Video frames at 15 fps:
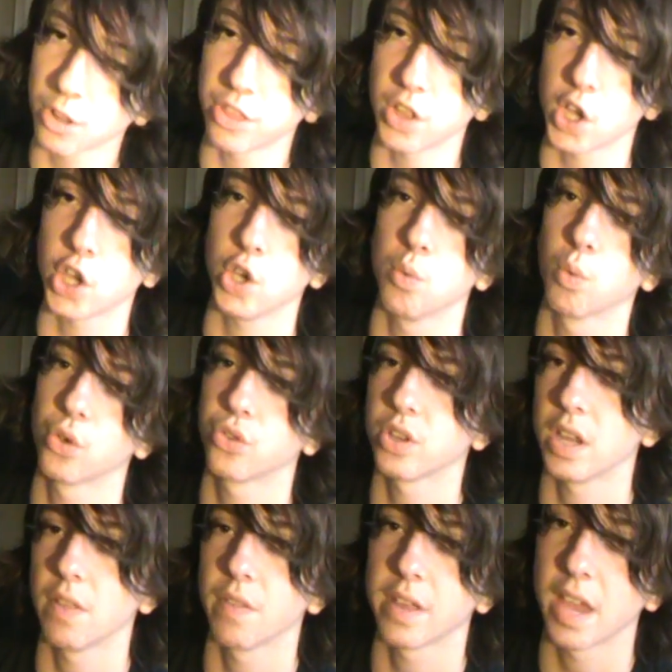thing you will
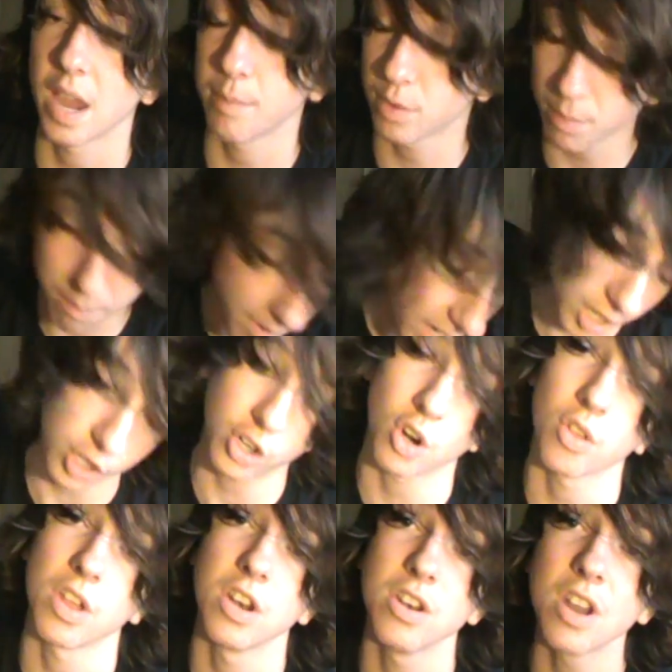see in the game to make
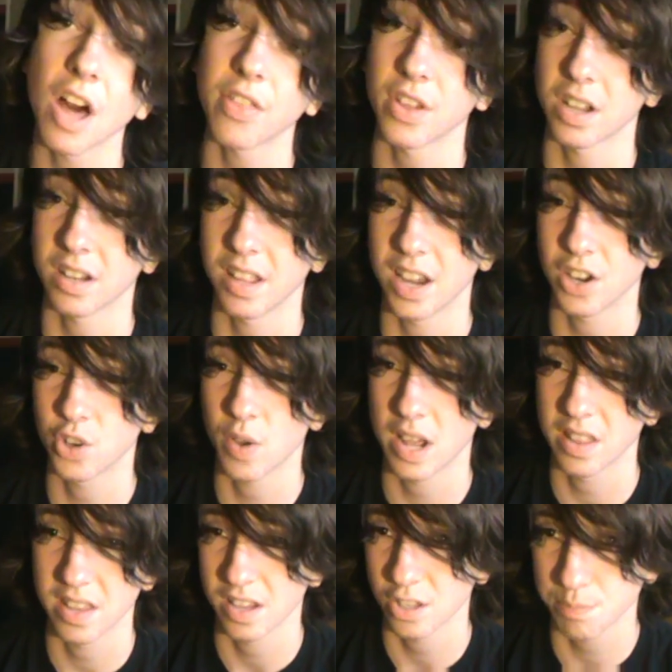sure that nothing takes you out
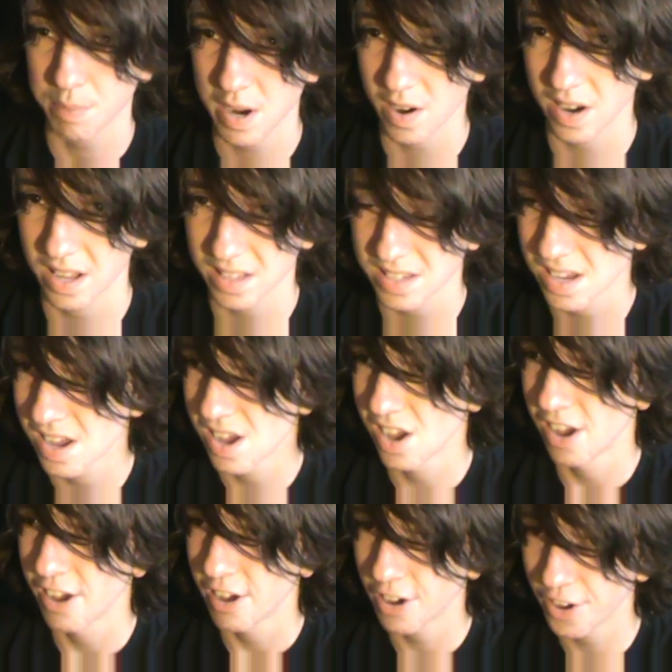of the experience
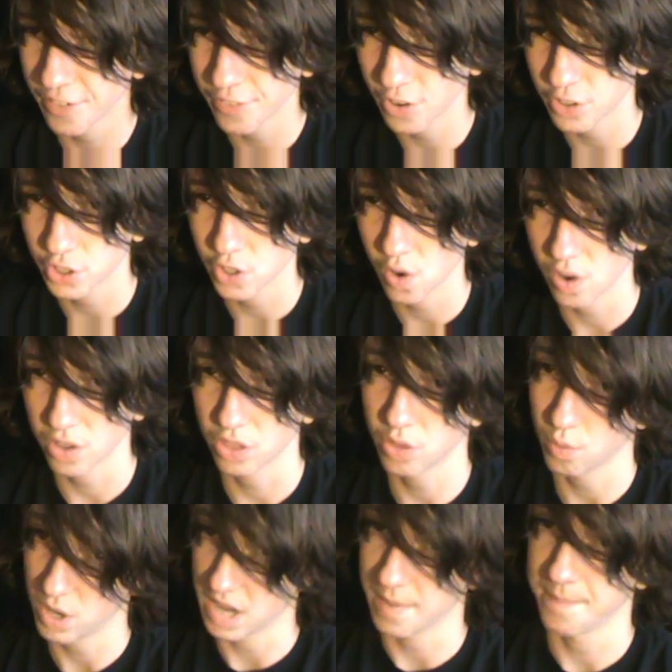of Uncharted
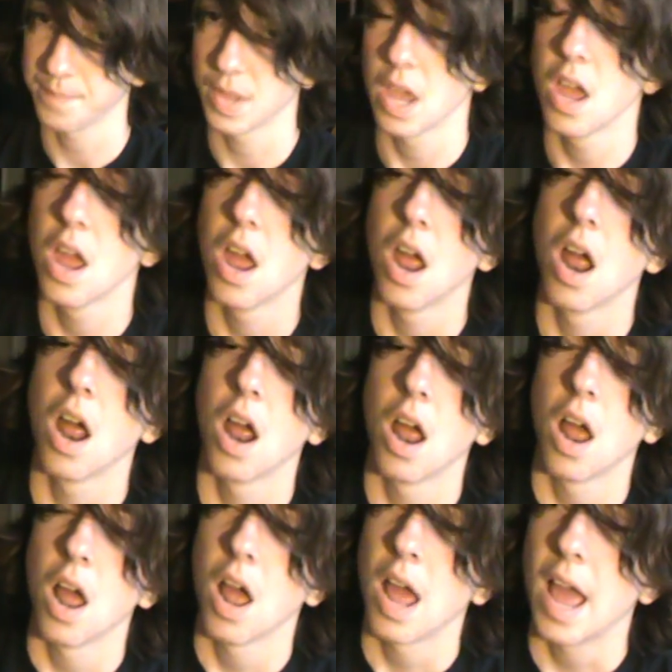3.
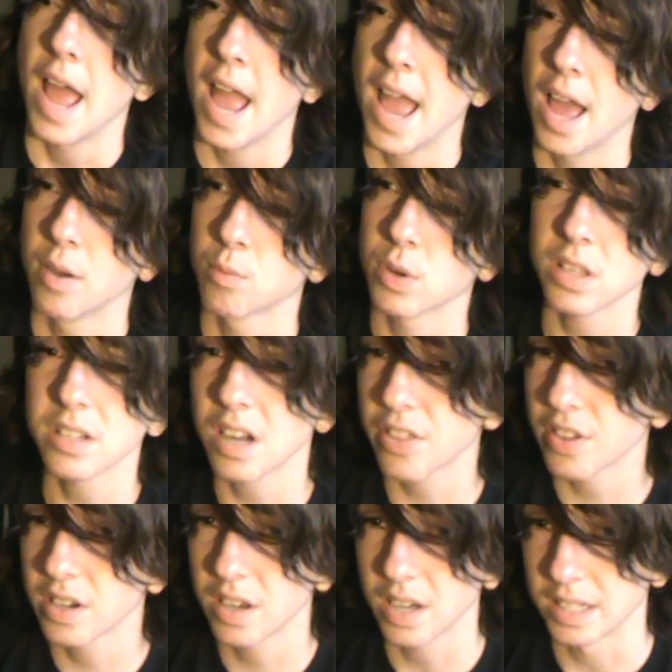And really
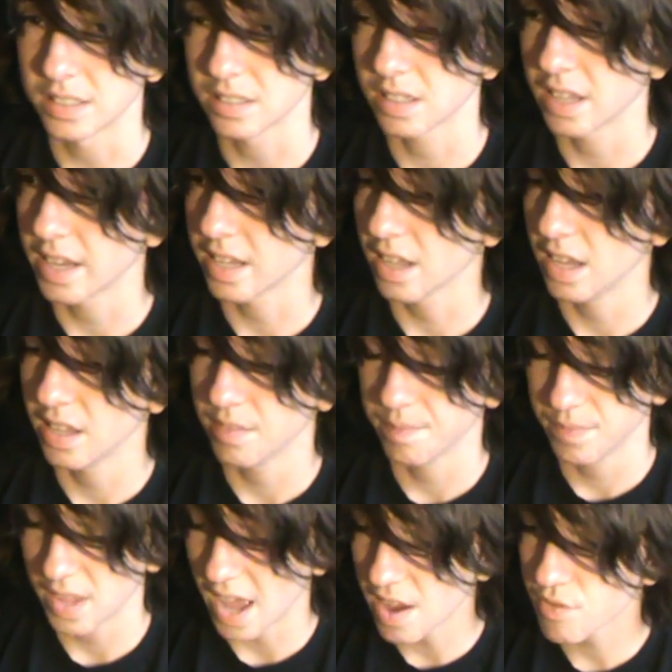nothing does.
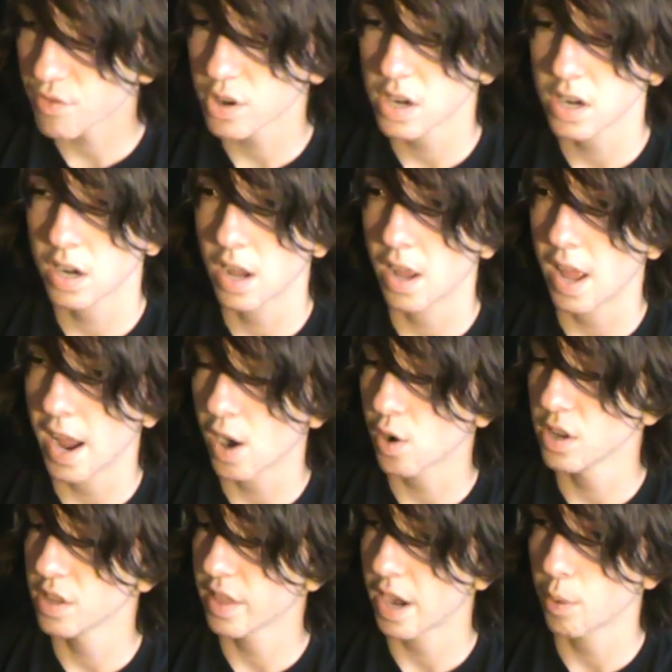Every
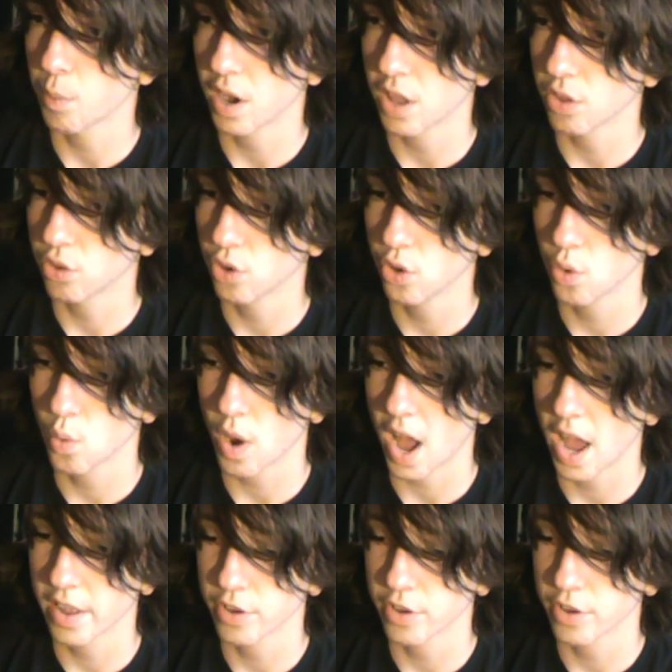area that I went into,